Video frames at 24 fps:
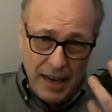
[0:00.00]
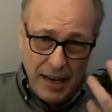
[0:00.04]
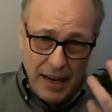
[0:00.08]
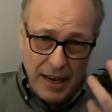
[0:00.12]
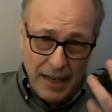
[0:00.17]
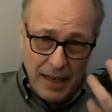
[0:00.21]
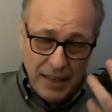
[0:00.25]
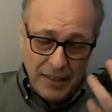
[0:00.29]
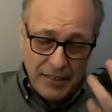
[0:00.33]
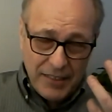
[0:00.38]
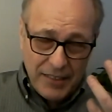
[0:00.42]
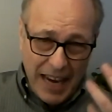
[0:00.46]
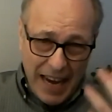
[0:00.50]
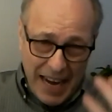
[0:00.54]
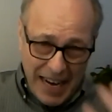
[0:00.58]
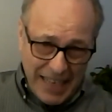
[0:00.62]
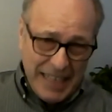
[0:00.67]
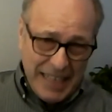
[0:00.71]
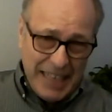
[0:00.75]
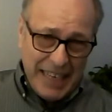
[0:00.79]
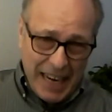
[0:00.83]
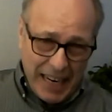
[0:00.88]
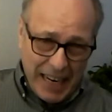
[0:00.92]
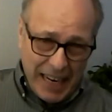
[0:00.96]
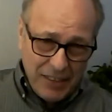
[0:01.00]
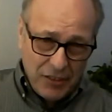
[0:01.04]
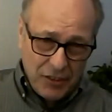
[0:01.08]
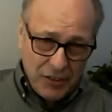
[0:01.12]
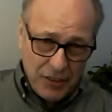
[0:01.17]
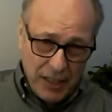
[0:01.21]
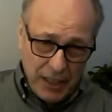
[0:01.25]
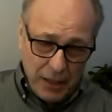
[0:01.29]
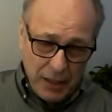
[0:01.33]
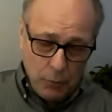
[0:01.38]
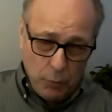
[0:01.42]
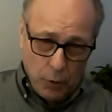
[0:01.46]
his
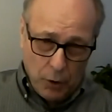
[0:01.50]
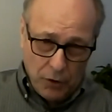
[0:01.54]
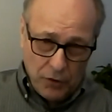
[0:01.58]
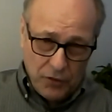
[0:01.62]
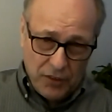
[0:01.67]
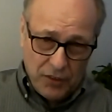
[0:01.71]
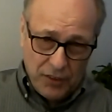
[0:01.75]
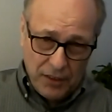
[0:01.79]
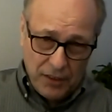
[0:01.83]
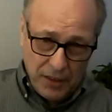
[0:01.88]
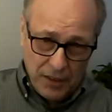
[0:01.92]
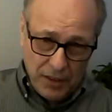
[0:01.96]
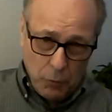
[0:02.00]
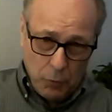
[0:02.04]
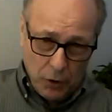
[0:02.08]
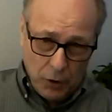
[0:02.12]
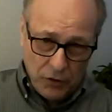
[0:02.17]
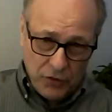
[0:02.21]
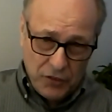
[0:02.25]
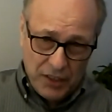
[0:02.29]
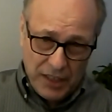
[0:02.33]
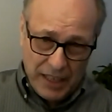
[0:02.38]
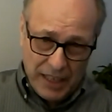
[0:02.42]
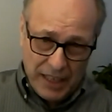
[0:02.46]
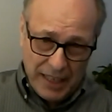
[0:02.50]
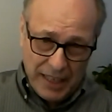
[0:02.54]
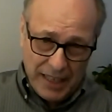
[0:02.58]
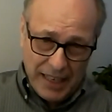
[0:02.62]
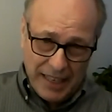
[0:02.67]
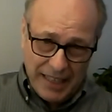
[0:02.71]
ADHD worsening